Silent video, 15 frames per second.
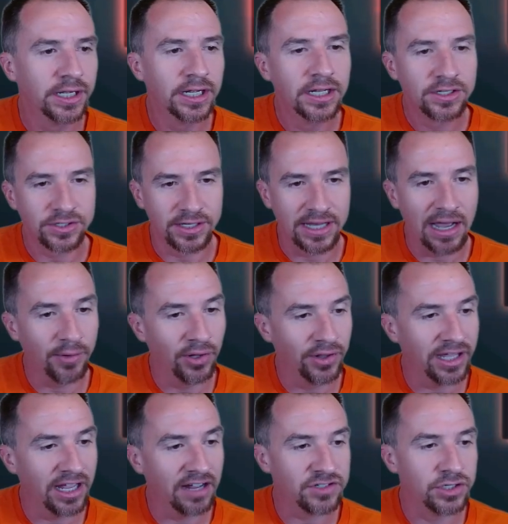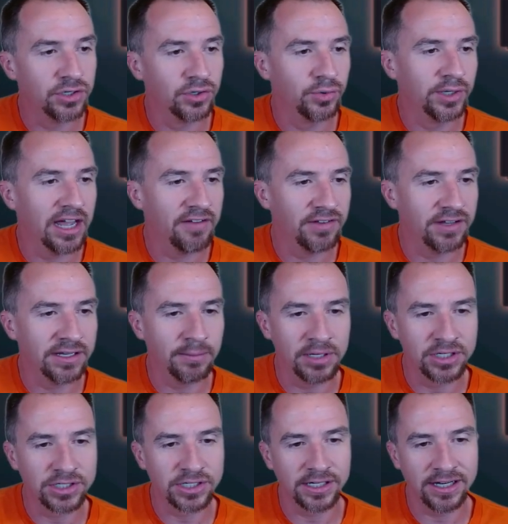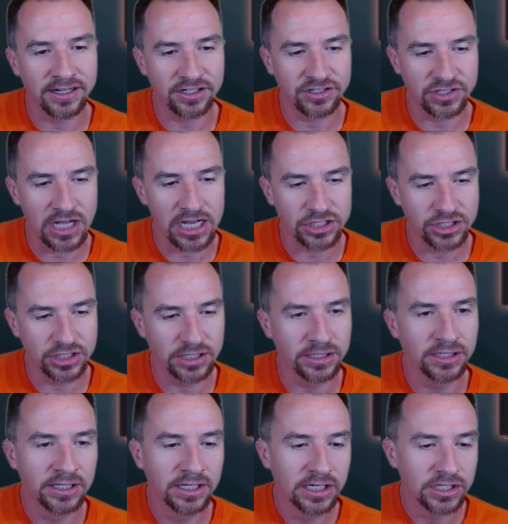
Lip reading: So now we only have two. We have inhibition and exhaustion.